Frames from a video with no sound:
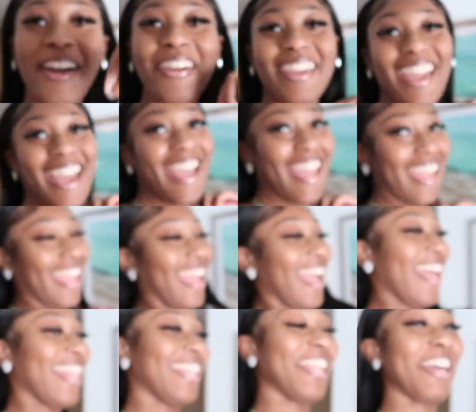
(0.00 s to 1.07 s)
Okay,
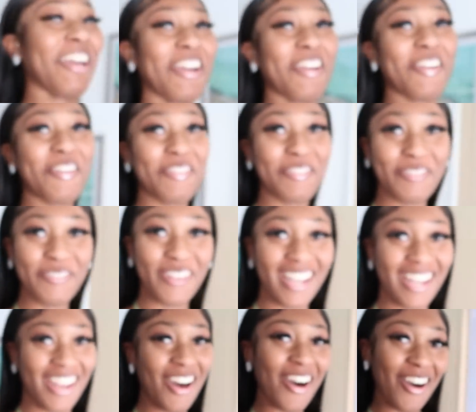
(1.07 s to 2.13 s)
hello
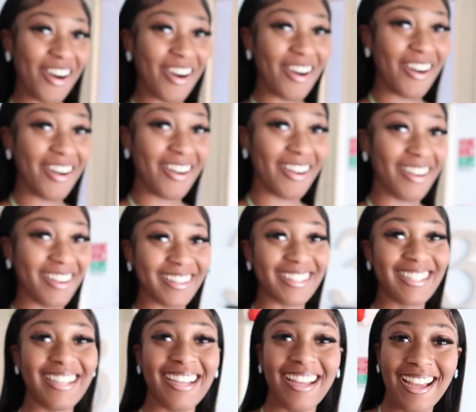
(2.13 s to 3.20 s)
vlog.